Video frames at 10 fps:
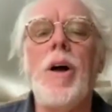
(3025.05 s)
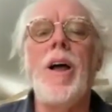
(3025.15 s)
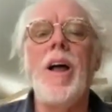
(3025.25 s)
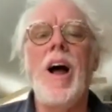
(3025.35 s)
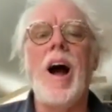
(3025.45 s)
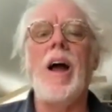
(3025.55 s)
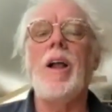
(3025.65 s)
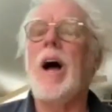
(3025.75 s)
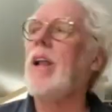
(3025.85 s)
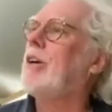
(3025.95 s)
I, I
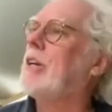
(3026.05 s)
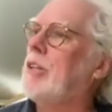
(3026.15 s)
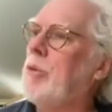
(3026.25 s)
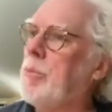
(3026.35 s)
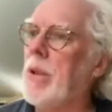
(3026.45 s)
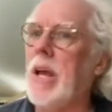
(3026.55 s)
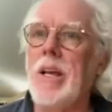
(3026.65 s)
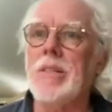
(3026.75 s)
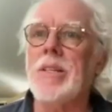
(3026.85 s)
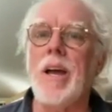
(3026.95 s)
look at the
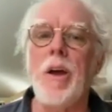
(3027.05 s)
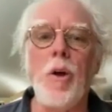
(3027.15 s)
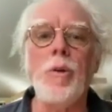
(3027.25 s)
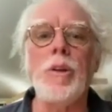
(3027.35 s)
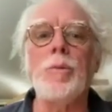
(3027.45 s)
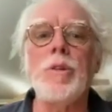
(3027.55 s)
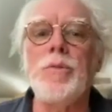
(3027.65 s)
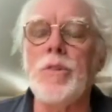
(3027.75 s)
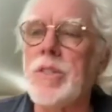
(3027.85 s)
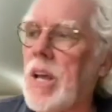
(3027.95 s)
place. I heard it was
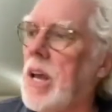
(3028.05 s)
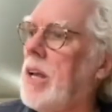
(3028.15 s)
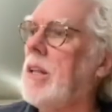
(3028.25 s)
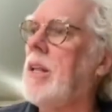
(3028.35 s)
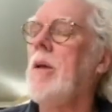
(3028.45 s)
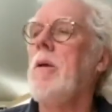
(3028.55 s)
for sale.